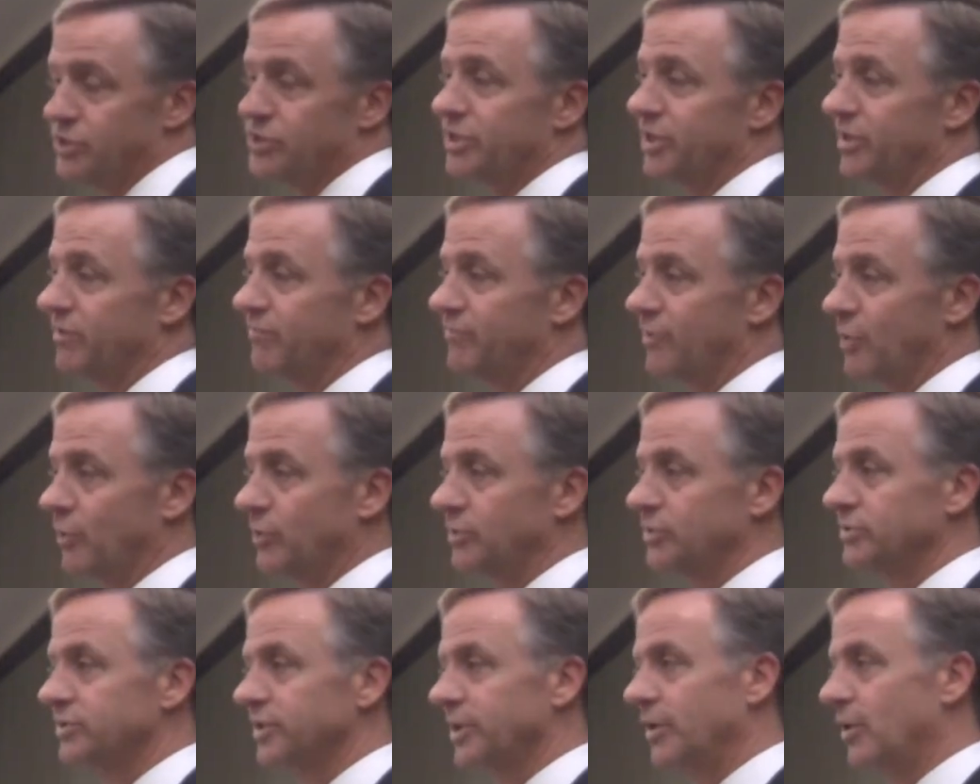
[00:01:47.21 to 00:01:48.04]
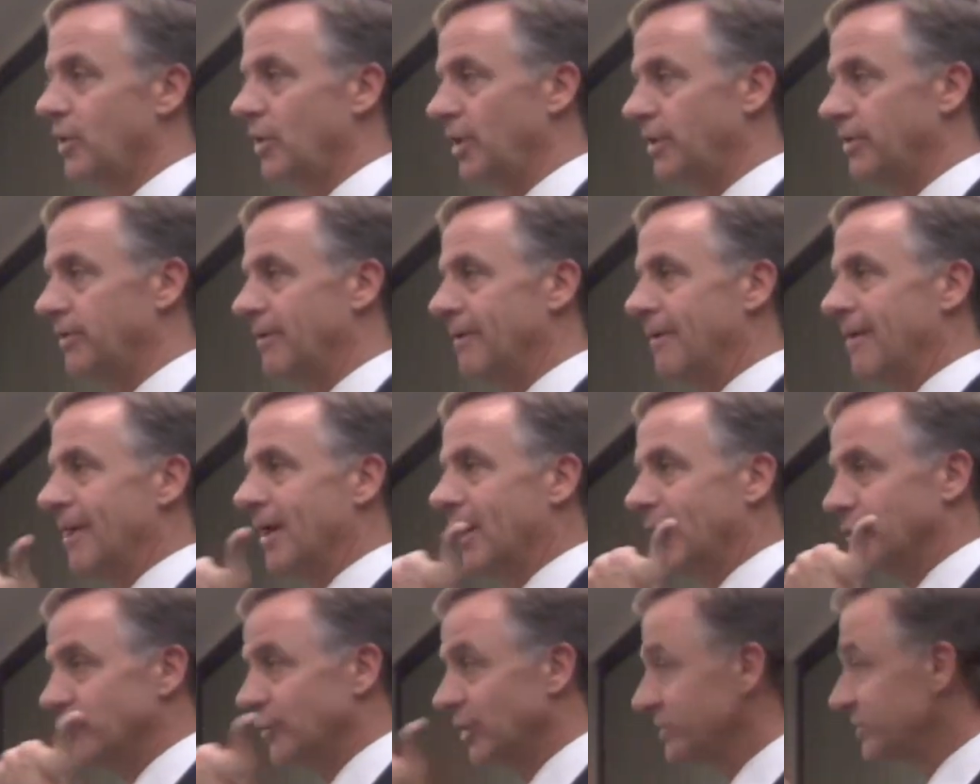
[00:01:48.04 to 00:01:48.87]
to see a focus there on
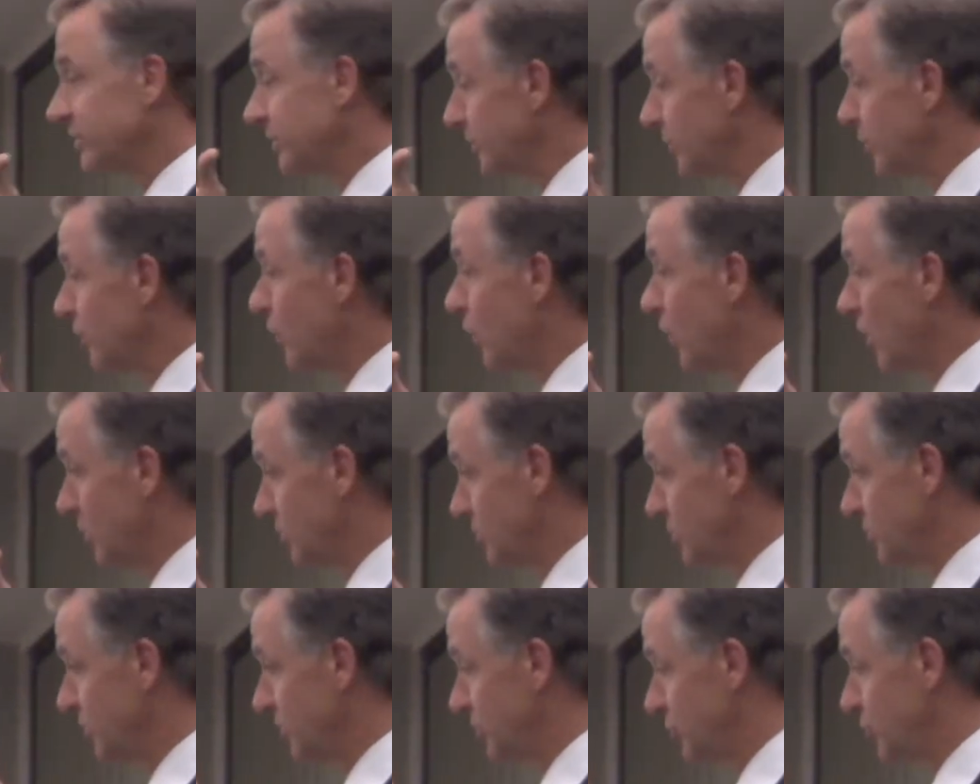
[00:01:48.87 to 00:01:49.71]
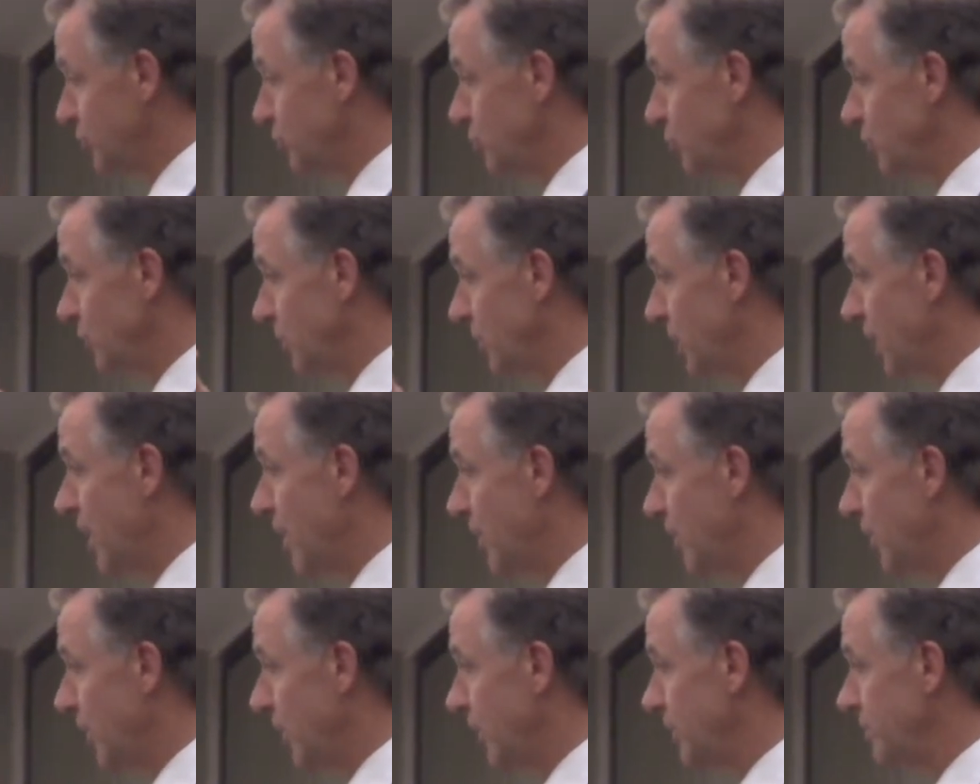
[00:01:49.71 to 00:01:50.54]
addressing the cost issue in
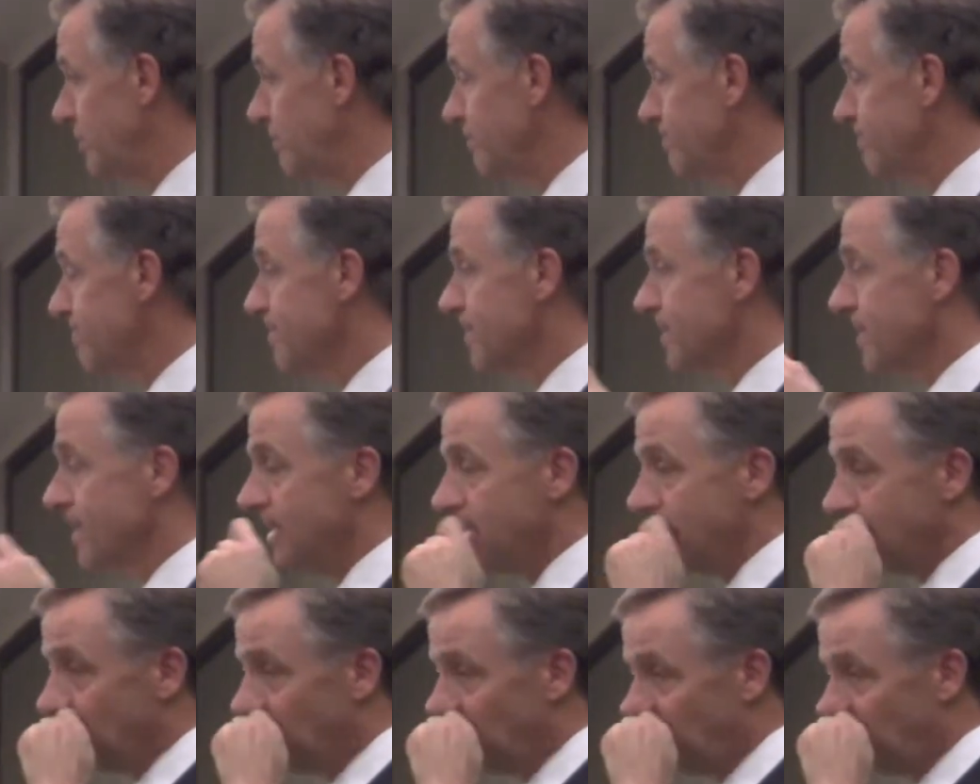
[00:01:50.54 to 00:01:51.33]
higher ed.